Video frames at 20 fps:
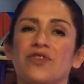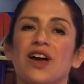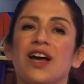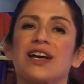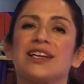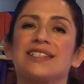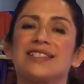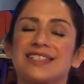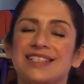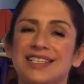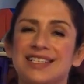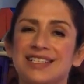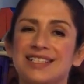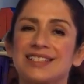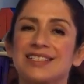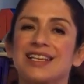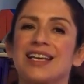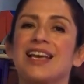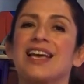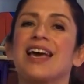5,
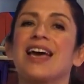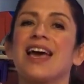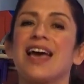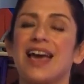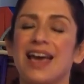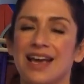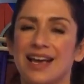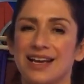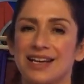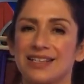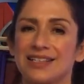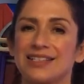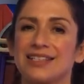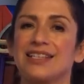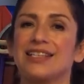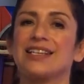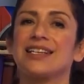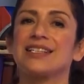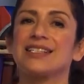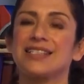6, 8,
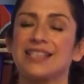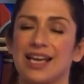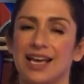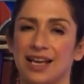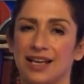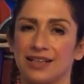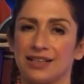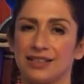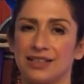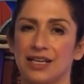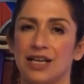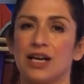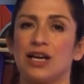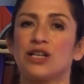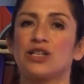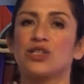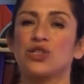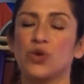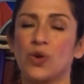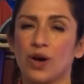10.
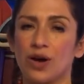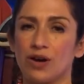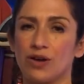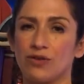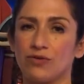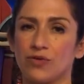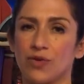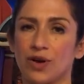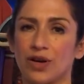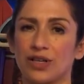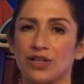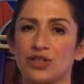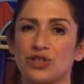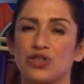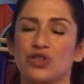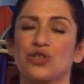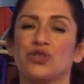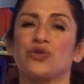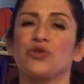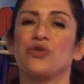12, 1,
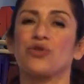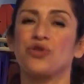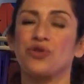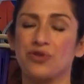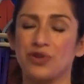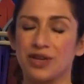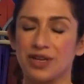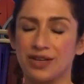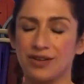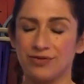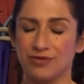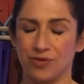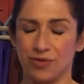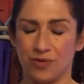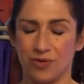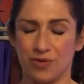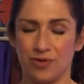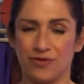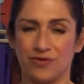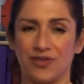2, 3,
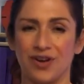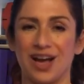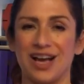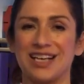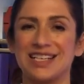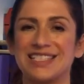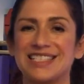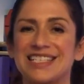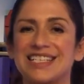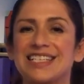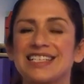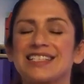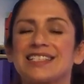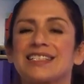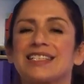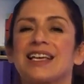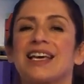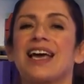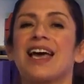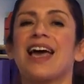4, 5, 6,
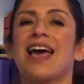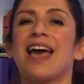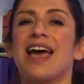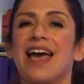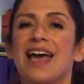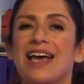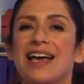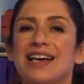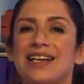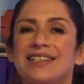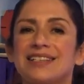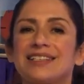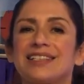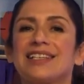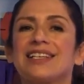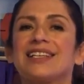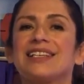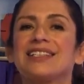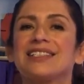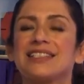8,
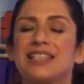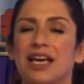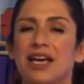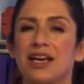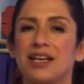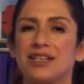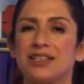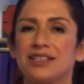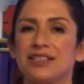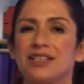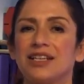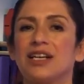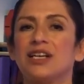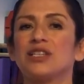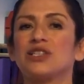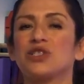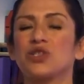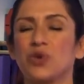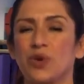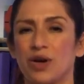10.
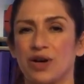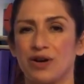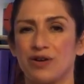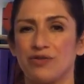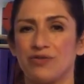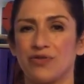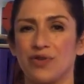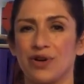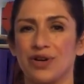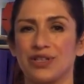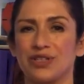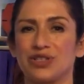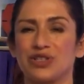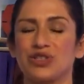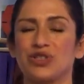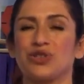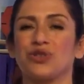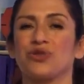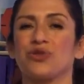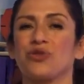12, 1,
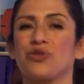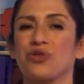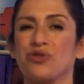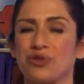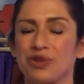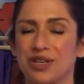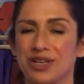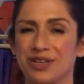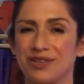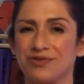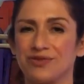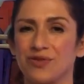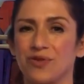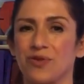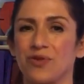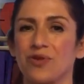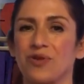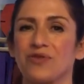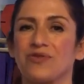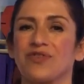2, 3,
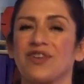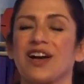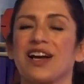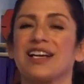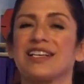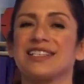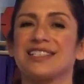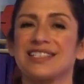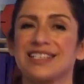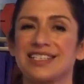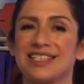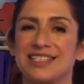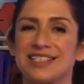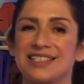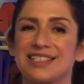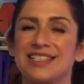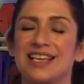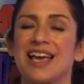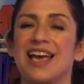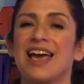4, 5,
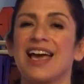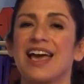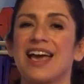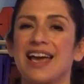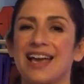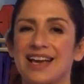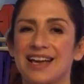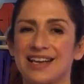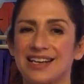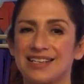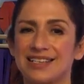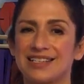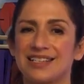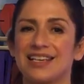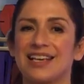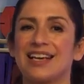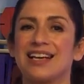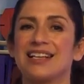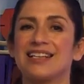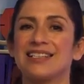6, 8,
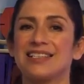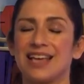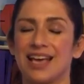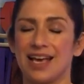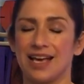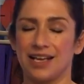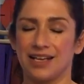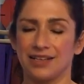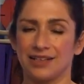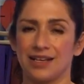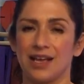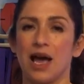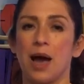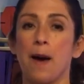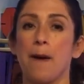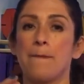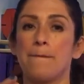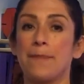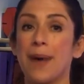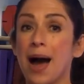10.
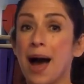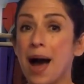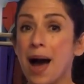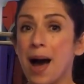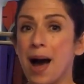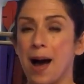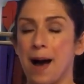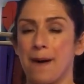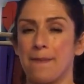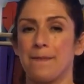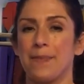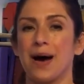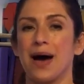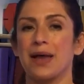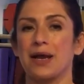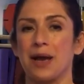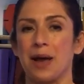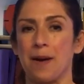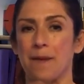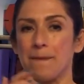Ba, ba,
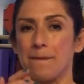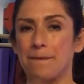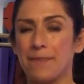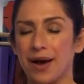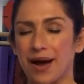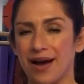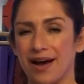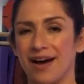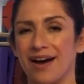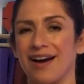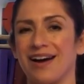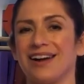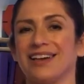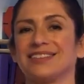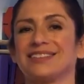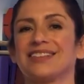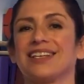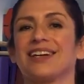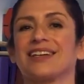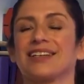dum, ba,
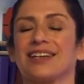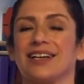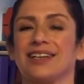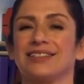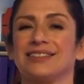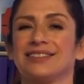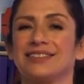ta, ka,